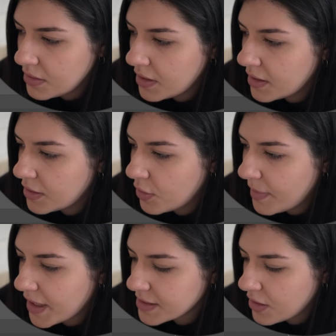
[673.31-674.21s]
and then go
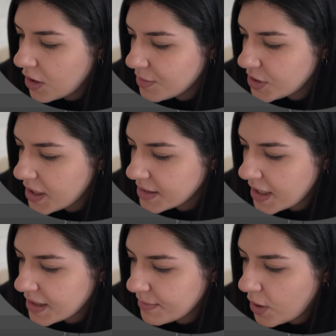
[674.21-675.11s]
back to Object.
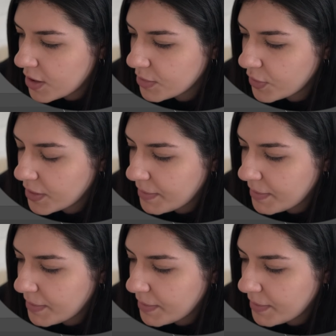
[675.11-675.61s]
At the bottom, go to